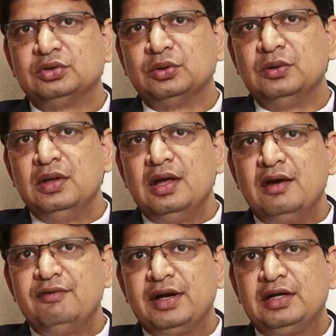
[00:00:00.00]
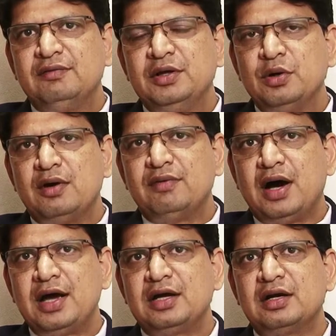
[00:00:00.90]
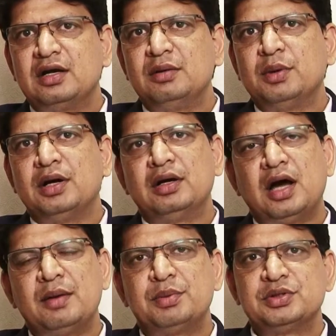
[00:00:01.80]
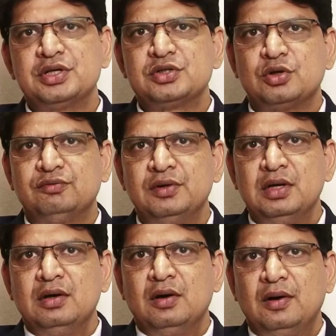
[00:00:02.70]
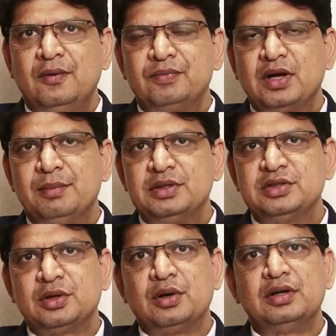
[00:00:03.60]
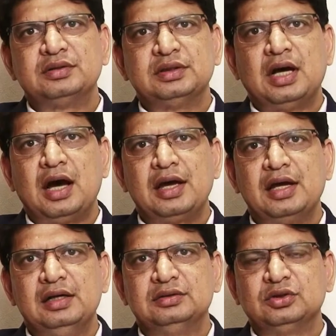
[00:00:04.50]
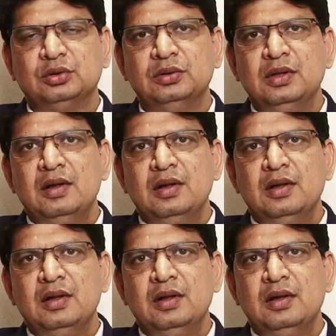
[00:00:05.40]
So effectively, you have high credit demand, high purchase of government securities and high yields. So